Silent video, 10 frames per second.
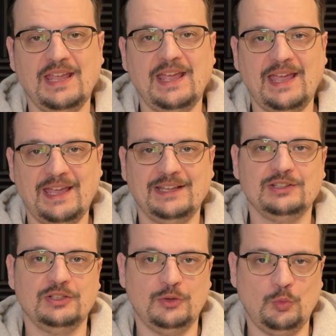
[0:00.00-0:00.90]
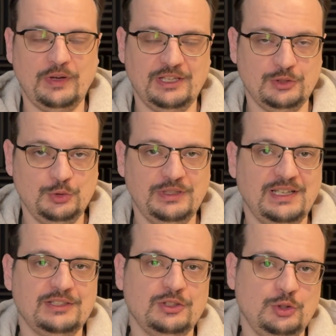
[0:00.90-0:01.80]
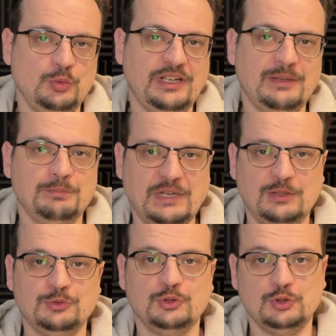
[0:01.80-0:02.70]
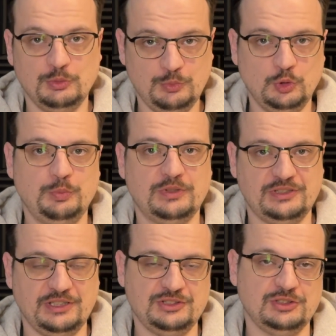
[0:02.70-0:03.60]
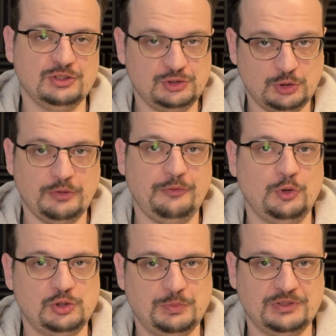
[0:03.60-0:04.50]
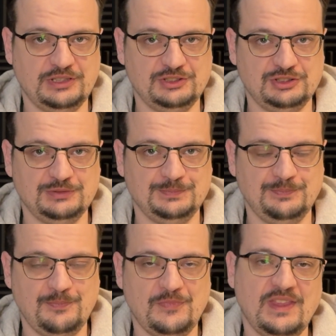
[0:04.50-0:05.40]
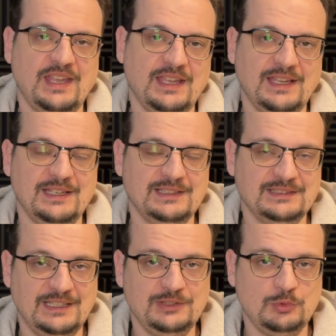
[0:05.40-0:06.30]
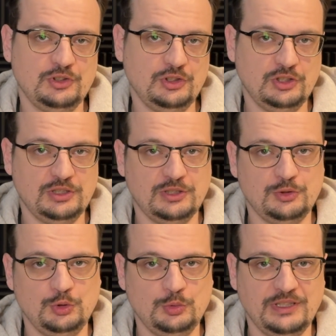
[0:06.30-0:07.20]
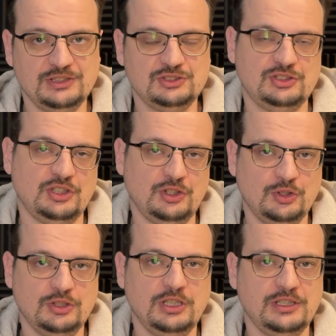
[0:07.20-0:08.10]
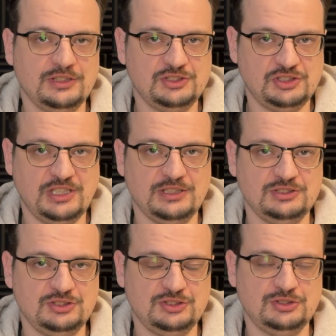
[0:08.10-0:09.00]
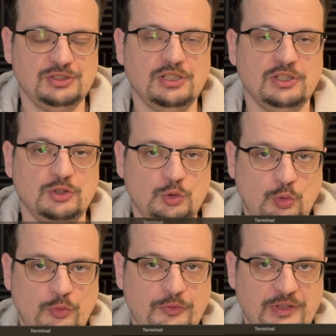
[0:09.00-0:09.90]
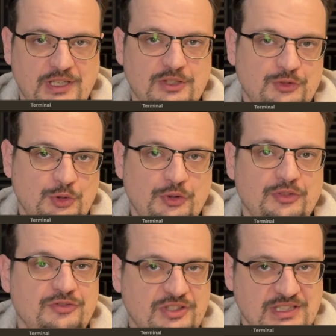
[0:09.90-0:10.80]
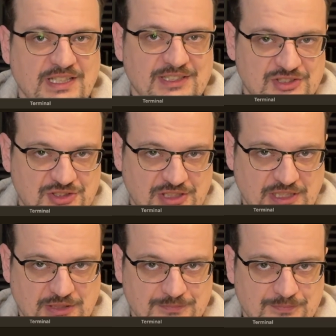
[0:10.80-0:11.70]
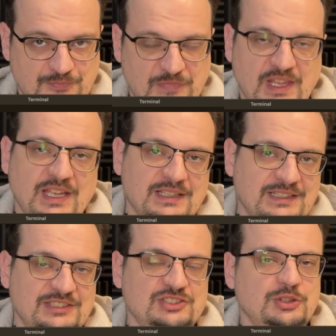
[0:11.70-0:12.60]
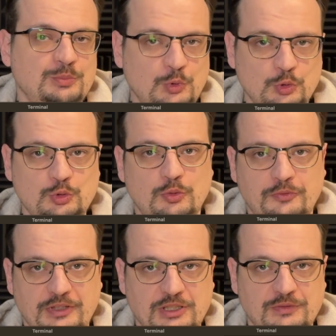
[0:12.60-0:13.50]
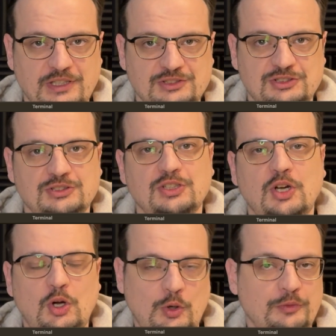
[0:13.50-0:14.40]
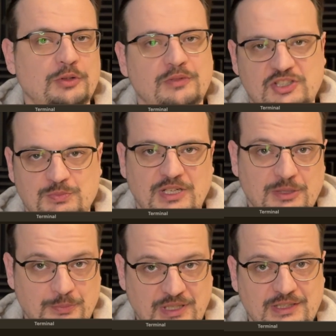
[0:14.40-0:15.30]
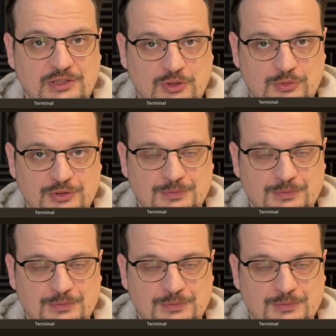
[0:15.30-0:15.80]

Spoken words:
And when you do that, you can mount the boot partition, so the first partition. Then what you're going to do is you're going to change config.txt. This is the boot configuration of your Raspberry Pi node.